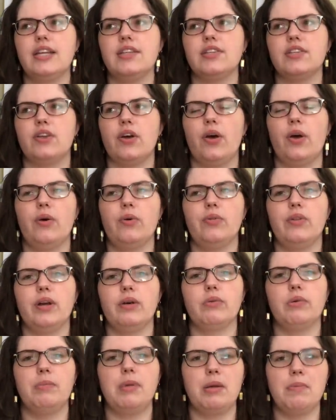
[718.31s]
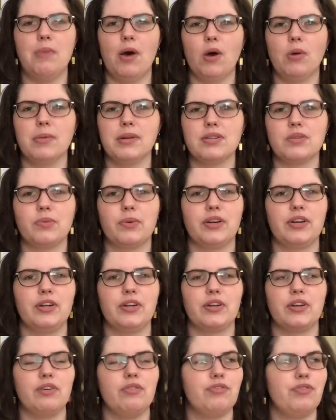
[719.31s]
and so there will be moments where
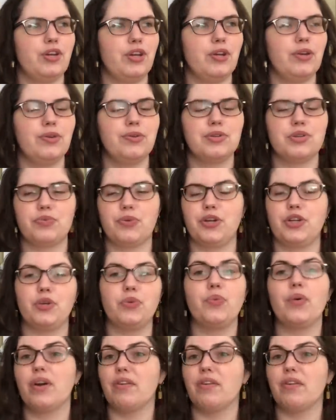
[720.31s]
you're confused, where you would